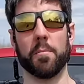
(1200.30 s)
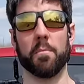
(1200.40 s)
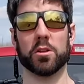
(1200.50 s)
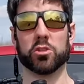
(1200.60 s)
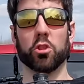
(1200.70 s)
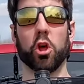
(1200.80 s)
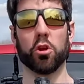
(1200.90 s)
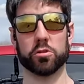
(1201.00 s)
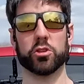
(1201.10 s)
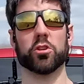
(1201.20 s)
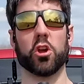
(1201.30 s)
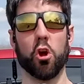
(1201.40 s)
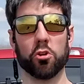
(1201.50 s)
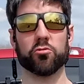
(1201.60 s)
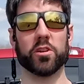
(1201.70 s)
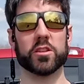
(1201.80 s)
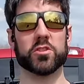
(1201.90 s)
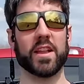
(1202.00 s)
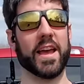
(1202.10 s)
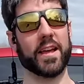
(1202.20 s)
much larger cartridge
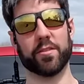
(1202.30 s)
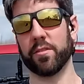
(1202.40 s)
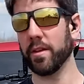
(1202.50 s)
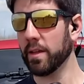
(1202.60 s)
that has